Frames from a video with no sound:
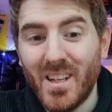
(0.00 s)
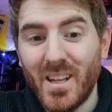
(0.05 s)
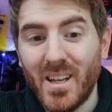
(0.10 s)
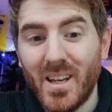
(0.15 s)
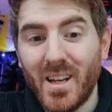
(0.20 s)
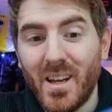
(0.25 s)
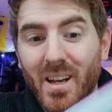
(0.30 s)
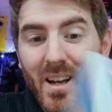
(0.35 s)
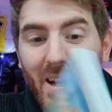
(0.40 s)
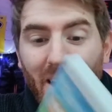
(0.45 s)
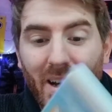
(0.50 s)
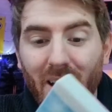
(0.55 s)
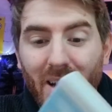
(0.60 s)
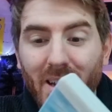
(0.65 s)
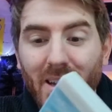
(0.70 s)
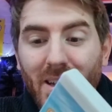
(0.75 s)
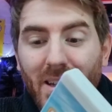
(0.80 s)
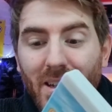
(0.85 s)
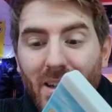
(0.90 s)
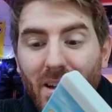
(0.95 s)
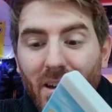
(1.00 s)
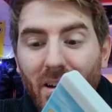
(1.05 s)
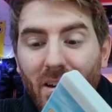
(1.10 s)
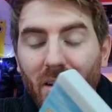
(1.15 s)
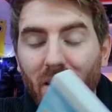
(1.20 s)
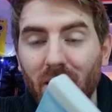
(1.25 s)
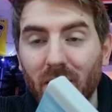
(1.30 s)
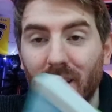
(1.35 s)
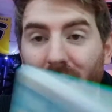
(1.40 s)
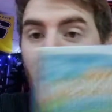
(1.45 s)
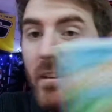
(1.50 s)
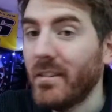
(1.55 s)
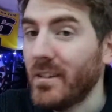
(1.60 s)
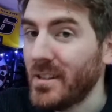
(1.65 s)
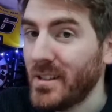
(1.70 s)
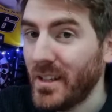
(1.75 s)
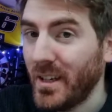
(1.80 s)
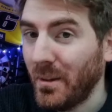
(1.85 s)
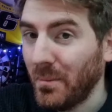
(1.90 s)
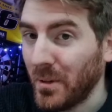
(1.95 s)
I can't
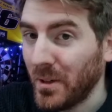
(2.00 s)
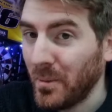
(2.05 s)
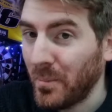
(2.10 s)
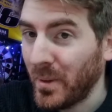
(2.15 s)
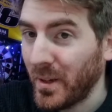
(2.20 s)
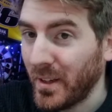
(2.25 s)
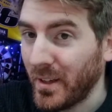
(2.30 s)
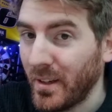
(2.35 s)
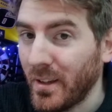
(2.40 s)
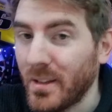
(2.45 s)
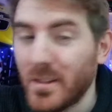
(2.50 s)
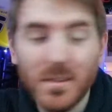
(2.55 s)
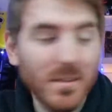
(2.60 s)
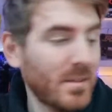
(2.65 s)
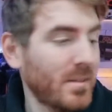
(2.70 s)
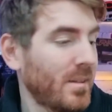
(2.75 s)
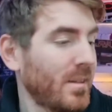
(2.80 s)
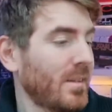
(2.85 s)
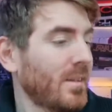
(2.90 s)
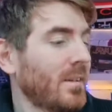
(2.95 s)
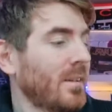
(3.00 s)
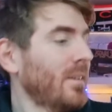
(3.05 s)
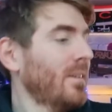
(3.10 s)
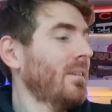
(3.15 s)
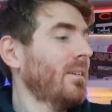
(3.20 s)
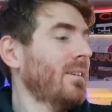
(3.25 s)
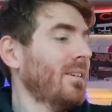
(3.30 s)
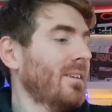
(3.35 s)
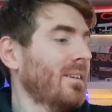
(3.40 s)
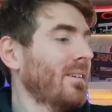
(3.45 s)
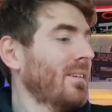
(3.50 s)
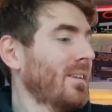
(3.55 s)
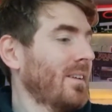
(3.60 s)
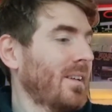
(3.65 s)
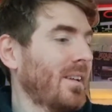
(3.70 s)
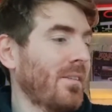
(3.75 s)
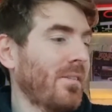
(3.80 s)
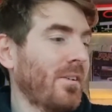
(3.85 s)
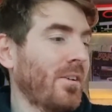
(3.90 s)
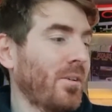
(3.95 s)
guarantee I'm going to play this,
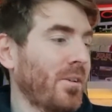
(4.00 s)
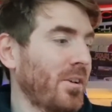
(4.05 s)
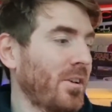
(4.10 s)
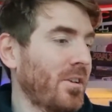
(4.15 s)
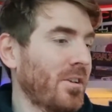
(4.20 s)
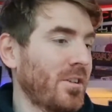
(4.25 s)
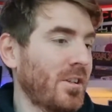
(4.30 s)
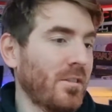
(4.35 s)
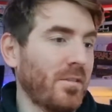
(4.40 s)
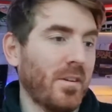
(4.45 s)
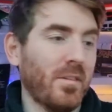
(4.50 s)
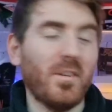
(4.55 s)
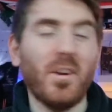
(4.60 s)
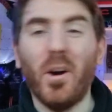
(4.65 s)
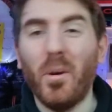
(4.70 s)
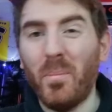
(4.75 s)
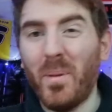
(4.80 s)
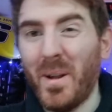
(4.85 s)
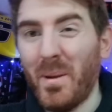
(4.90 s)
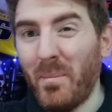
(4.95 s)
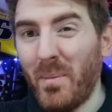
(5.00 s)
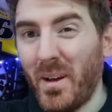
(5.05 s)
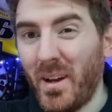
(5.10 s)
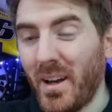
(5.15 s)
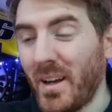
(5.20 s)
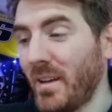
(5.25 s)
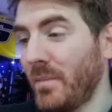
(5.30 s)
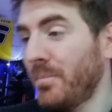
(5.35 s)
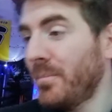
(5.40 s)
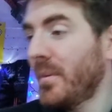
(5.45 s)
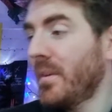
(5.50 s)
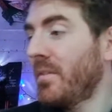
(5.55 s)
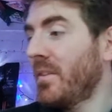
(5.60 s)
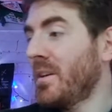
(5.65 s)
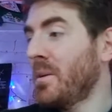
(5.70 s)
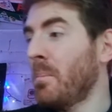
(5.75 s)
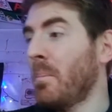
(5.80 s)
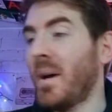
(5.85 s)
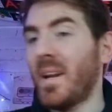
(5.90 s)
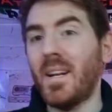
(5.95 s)
given all the other stuff I've got. But I might, if the
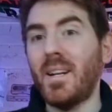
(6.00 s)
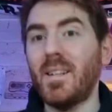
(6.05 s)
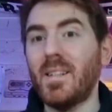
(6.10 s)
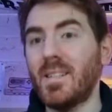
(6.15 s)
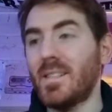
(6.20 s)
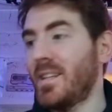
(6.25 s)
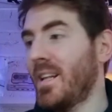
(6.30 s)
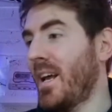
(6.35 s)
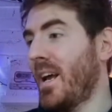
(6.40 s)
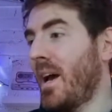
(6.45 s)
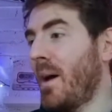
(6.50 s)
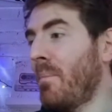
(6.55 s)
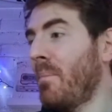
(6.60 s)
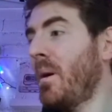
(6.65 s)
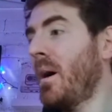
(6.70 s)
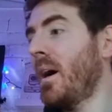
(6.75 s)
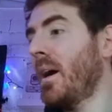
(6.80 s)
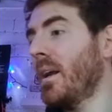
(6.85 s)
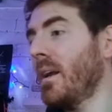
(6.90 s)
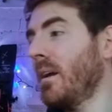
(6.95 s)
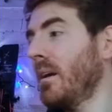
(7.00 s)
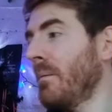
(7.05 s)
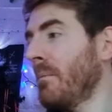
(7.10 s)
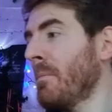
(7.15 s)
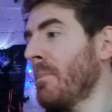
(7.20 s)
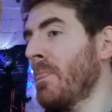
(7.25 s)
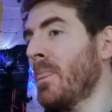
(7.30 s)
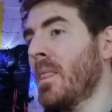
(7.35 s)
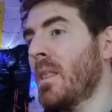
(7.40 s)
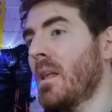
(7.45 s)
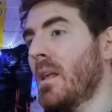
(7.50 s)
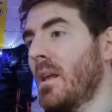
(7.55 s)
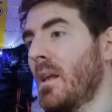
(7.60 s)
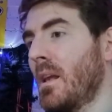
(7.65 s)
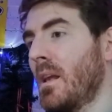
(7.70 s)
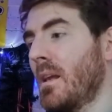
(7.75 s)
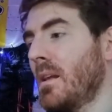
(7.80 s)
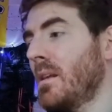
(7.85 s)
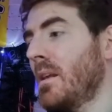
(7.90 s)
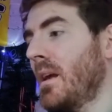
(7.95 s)
demand is there, I might.
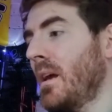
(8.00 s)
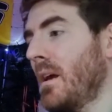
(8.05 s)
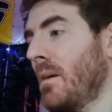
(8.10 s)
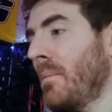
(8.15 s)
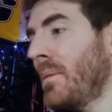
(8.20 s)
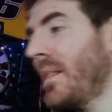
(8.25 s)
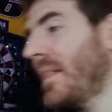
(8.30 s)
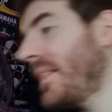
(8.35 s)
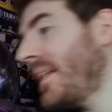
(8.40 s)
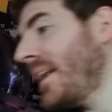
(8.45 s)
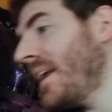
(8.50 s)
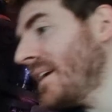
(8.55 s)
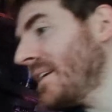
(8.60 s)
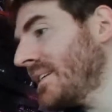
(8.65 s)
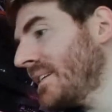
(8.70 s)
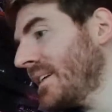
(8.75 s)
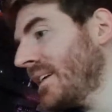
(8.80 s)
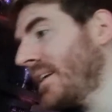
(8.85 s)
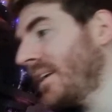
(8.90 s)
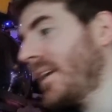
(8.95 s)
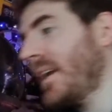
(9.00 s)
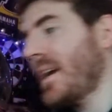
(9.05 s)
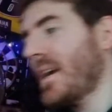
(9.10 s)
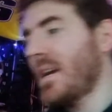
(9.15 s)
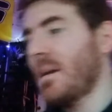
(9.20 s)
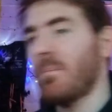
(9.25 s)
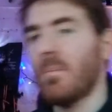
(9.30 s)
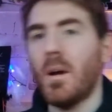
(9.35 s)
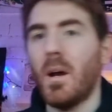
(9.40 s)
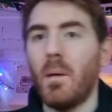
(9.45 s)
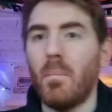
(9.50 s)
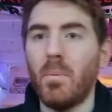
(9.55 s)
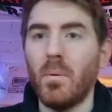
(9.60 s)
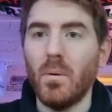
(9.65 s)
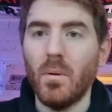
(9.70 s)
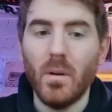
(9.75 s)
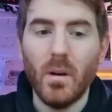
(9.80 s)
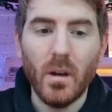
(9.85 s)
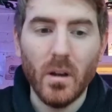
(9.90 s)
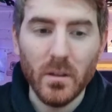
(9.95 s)
Then the last game I
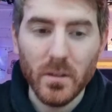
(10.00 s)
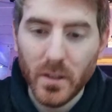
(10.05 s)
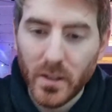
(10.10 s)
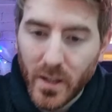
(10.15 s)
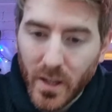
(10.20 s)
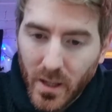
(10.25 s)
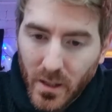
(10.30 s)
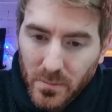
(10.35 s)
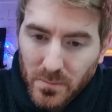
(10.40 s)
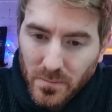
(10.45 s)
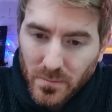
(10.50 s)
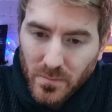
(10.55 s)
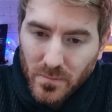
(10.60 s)
bought on the day.